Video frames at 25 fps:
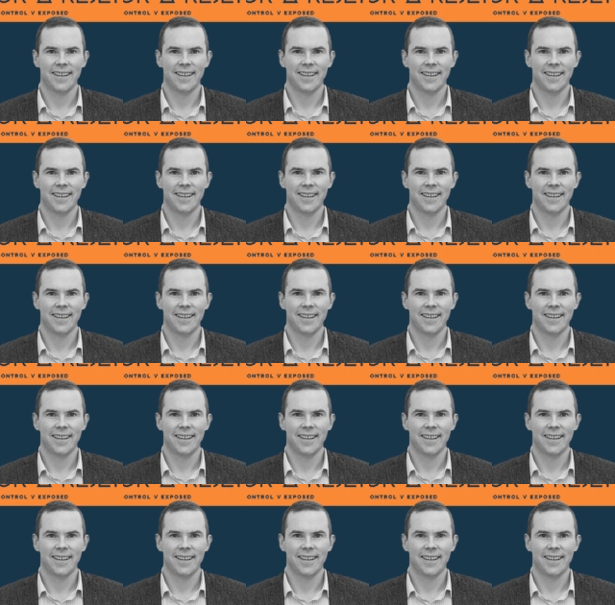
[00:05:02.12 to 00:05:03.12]

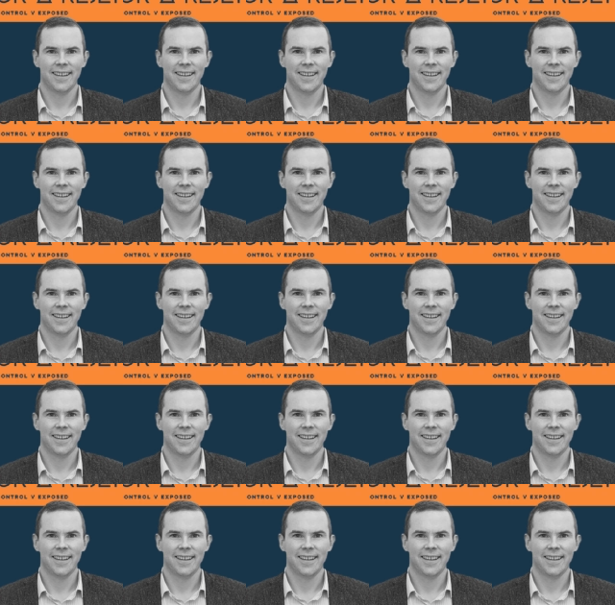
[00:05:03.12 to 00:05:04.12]

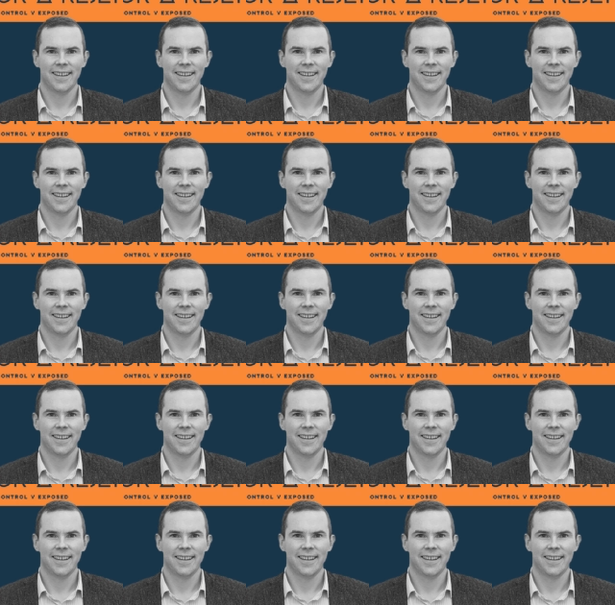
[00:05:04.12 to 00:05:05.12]

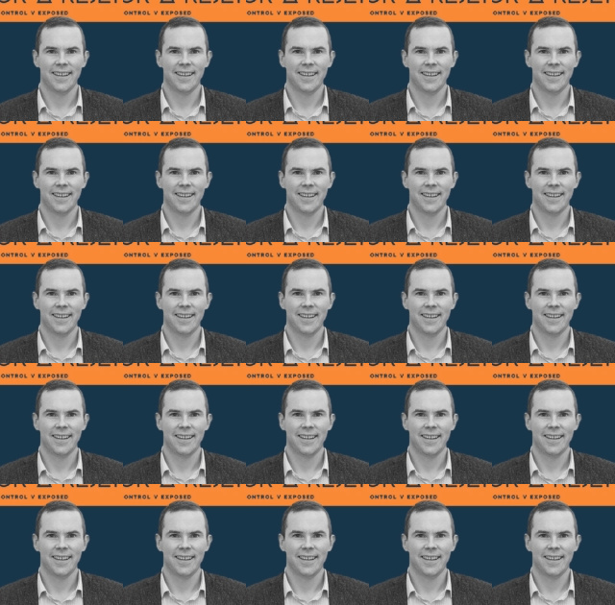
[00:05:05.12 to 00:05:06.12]

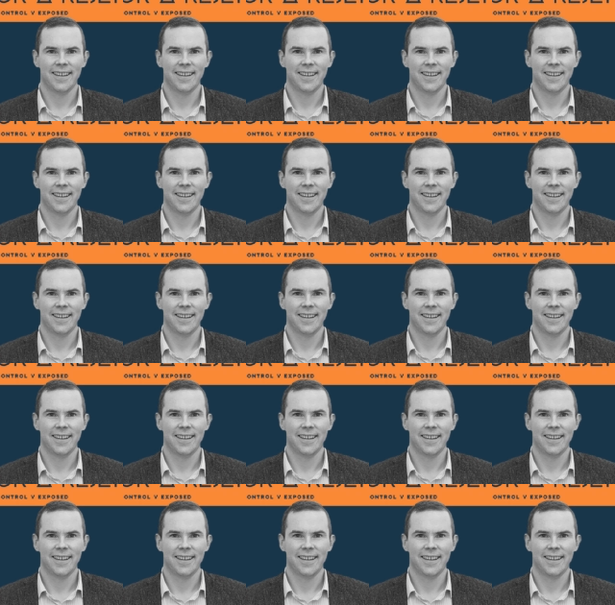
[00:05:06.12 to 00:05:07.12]

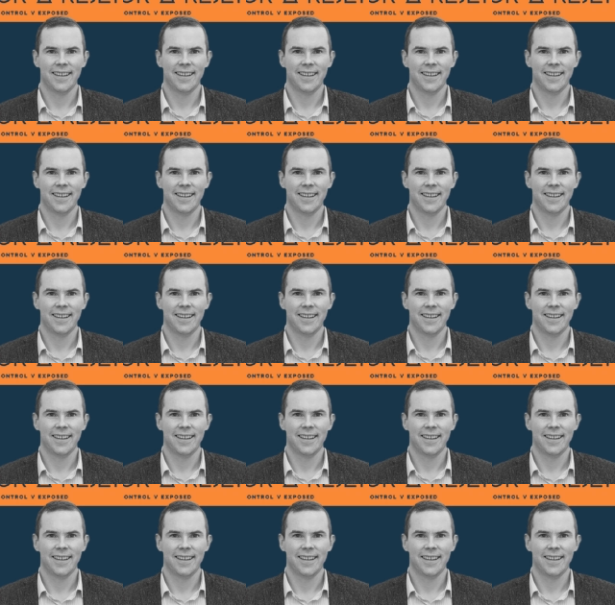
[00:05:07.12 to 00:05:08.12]

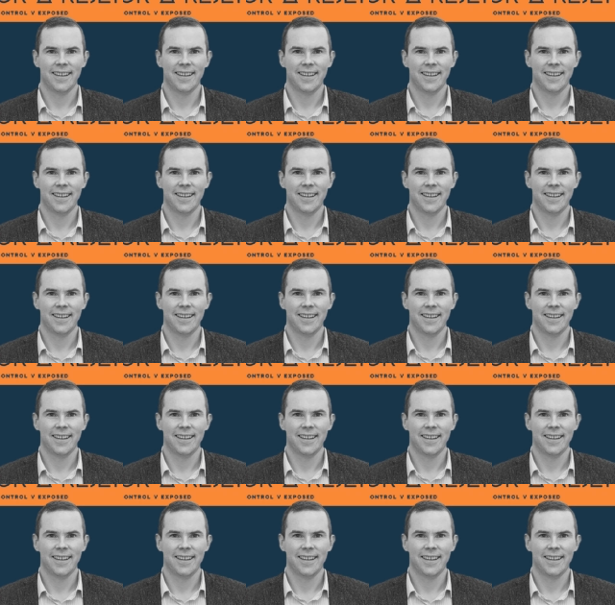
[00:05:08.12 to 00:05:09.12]

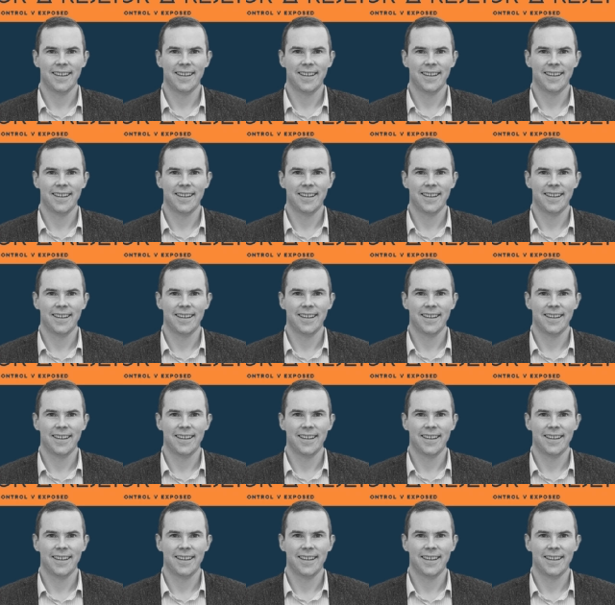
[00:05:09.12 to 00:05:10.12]
This is a still picture; no speech is visible.